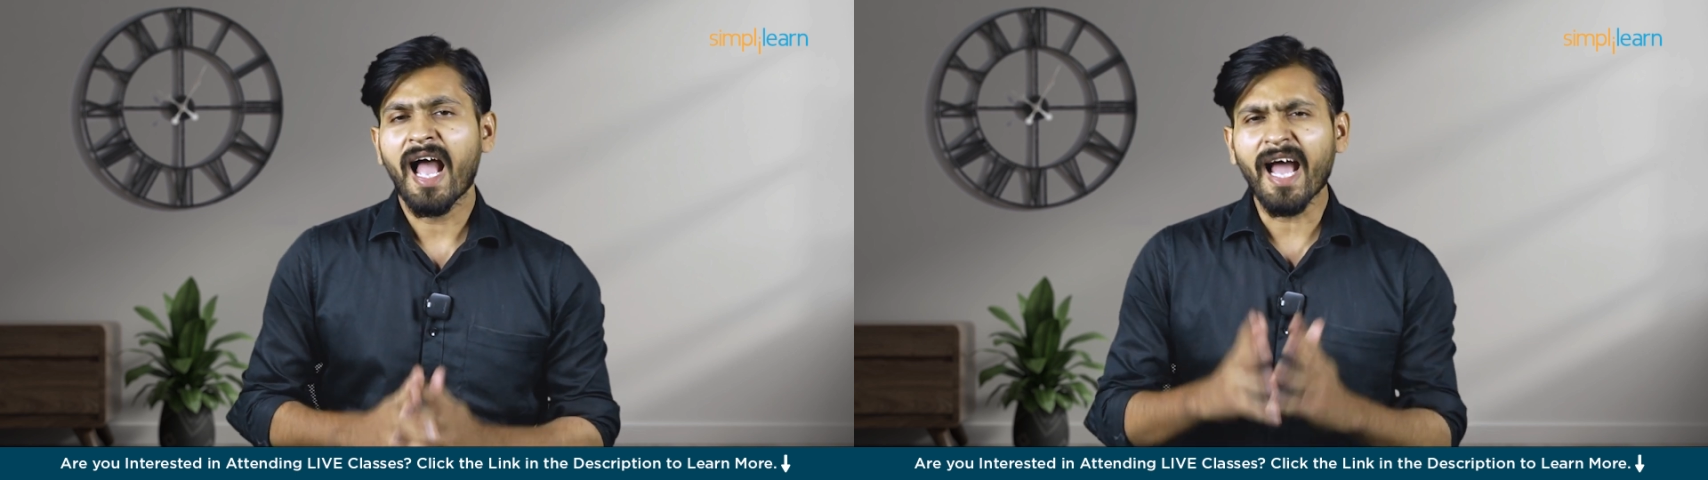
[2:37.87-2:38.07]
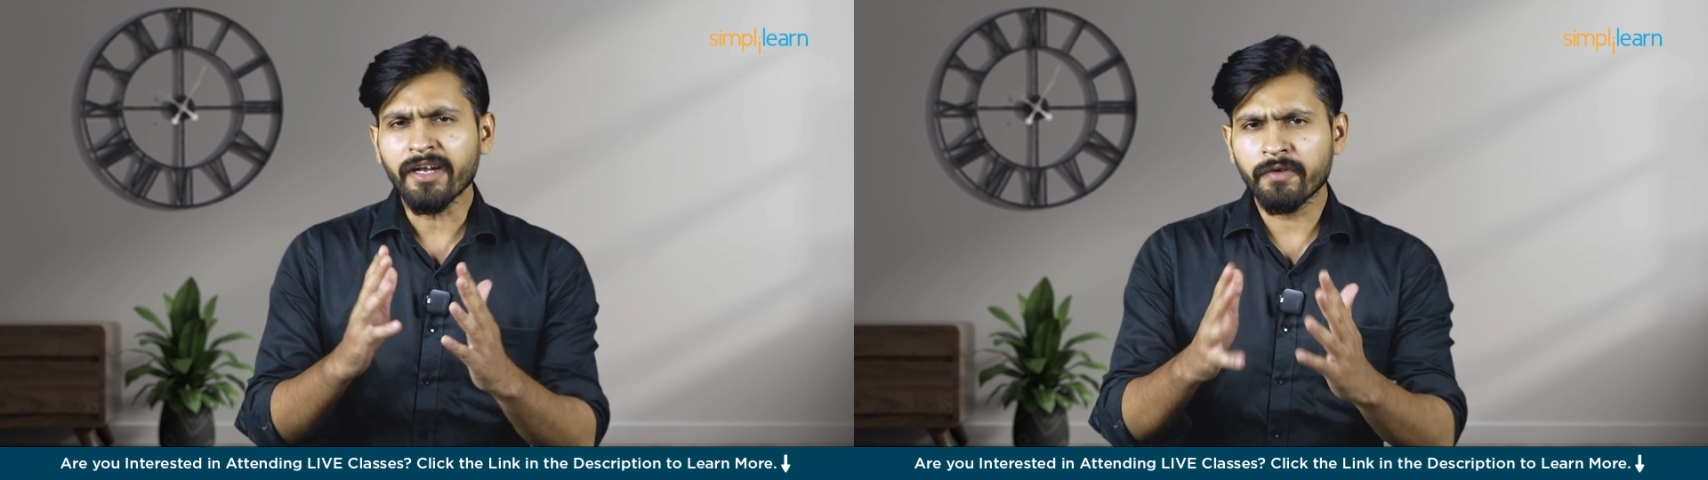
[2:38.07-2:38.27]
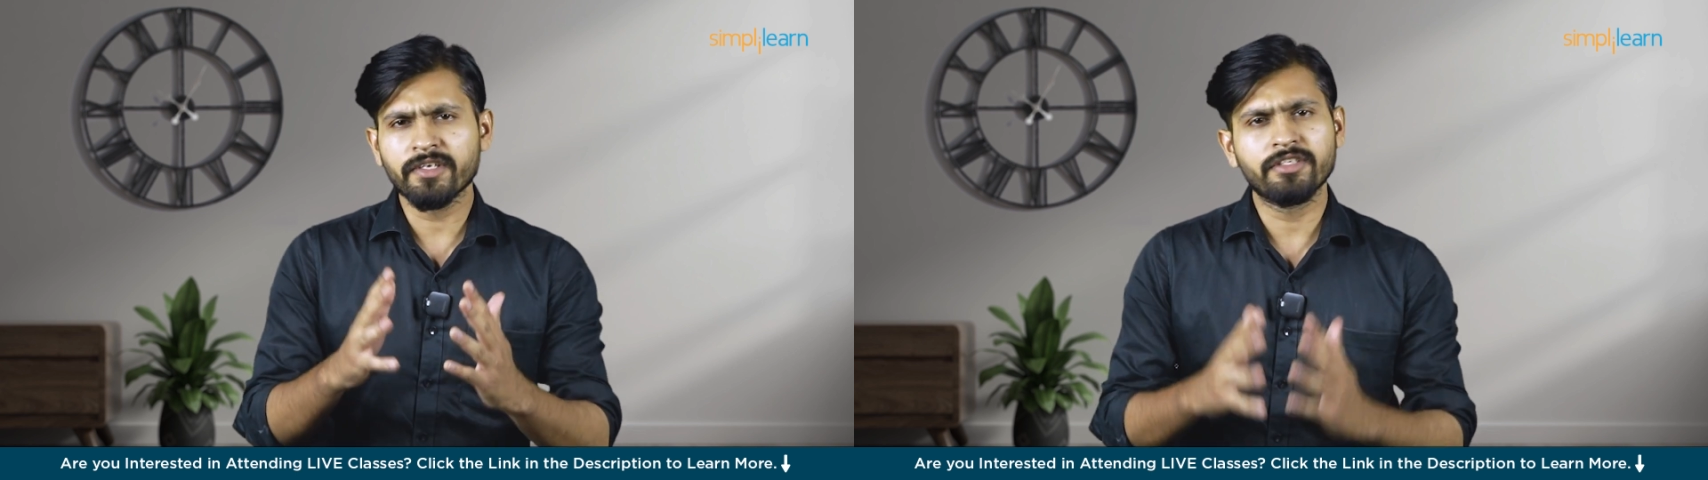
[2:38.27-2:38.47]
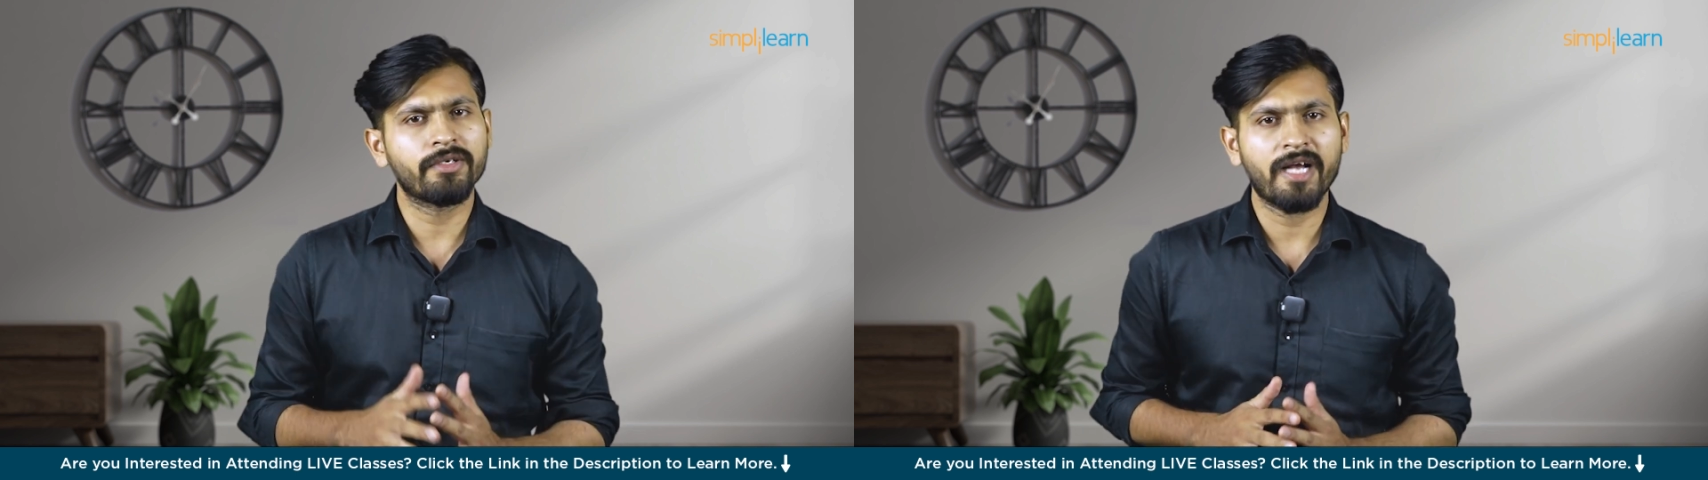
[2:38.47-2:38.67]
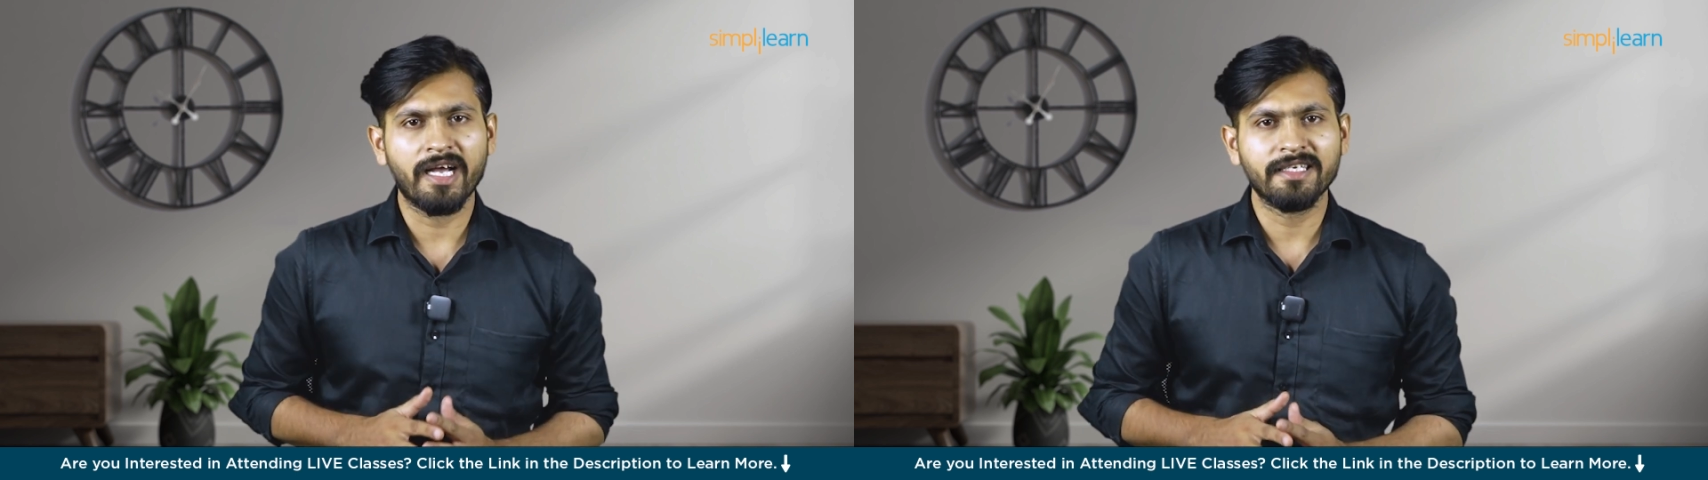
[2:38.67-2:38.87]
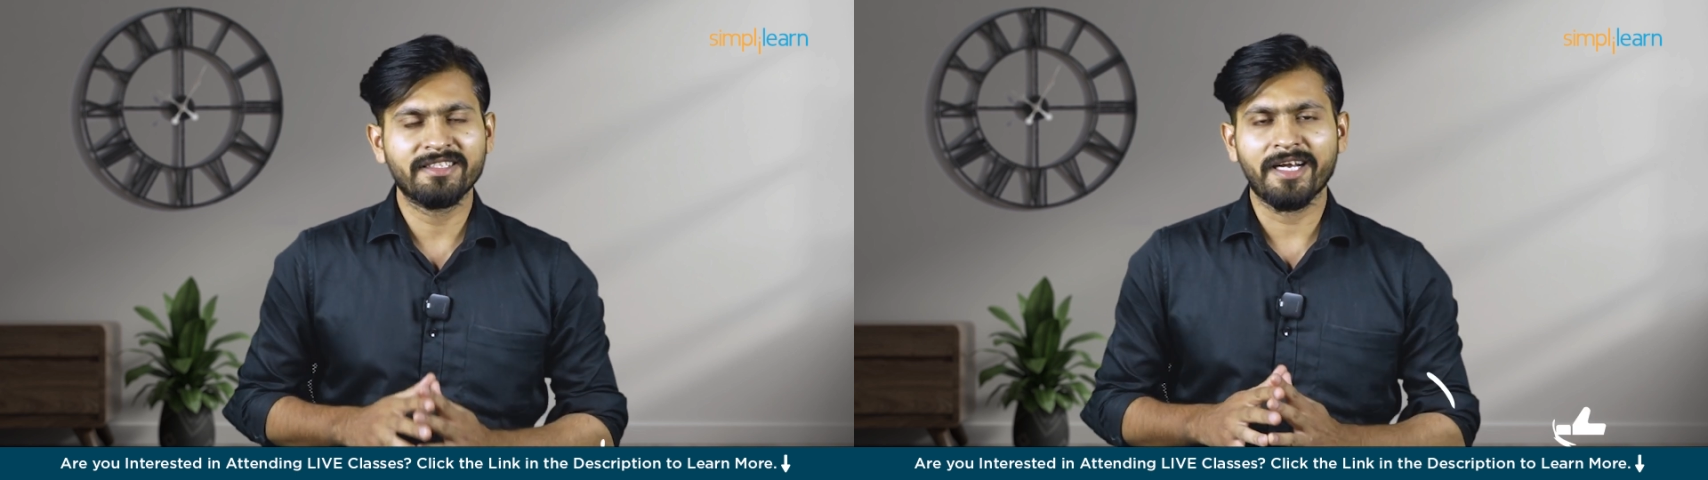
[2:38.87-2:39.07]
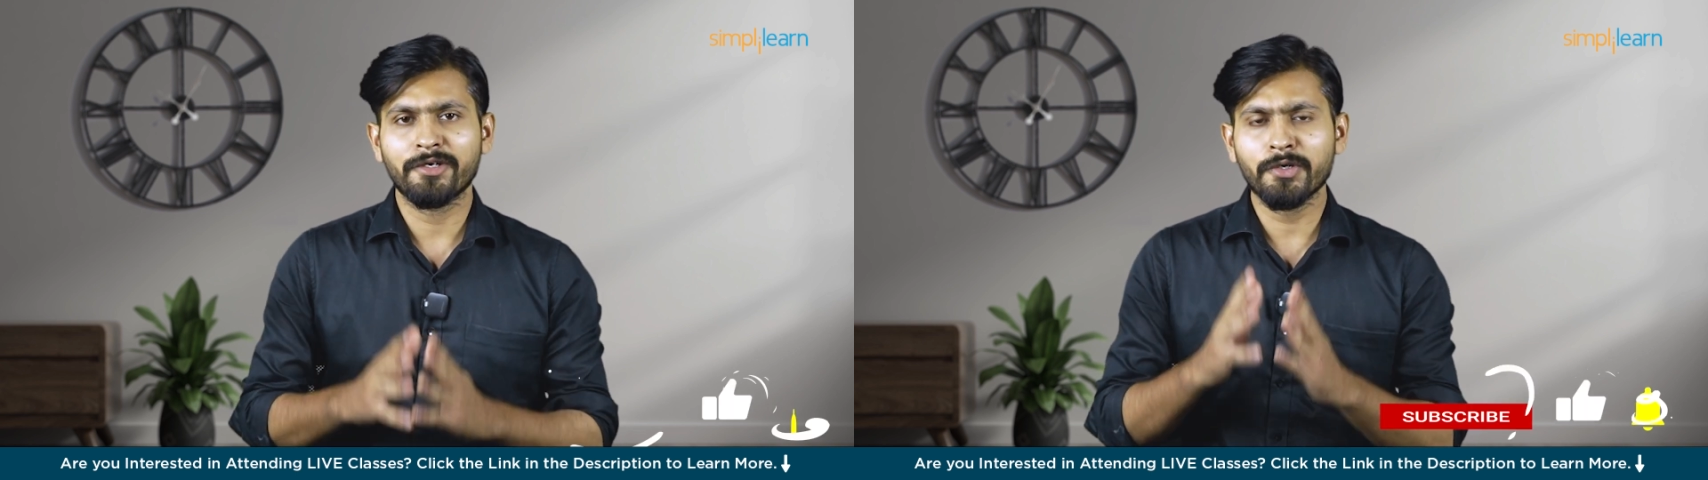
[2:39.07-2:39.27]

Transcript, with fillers: I request you guys that